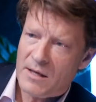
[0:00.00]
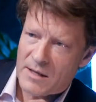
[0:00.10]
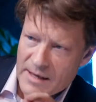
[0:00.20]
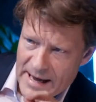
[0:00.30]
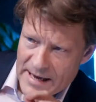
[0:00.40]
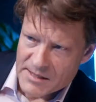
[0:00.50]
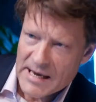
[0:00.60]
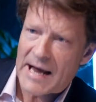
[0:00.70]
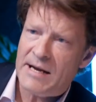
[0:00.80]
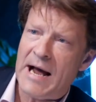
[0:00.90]
yes,
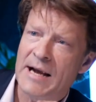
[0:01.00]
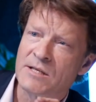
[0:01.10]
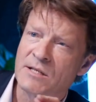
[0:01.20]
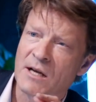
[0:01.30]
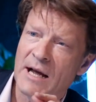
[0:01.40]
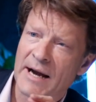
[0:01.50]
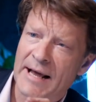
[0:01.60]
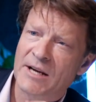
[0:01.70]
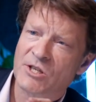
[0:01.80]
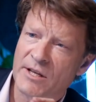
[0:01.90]
and
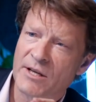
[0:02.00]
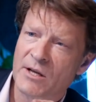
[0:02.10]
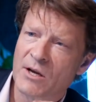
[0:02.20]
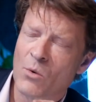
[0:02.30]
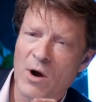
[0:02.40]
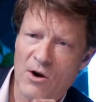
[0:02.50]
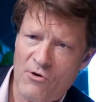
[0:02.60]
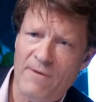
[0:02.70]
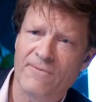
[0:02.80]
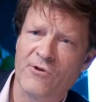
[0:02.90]
actually, you know, where are
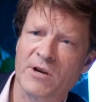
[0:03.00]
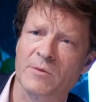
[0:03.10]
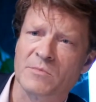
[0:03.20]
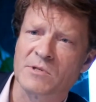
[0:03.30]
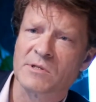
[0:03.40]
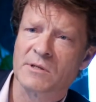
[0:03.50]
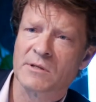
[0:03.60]
our freedoms?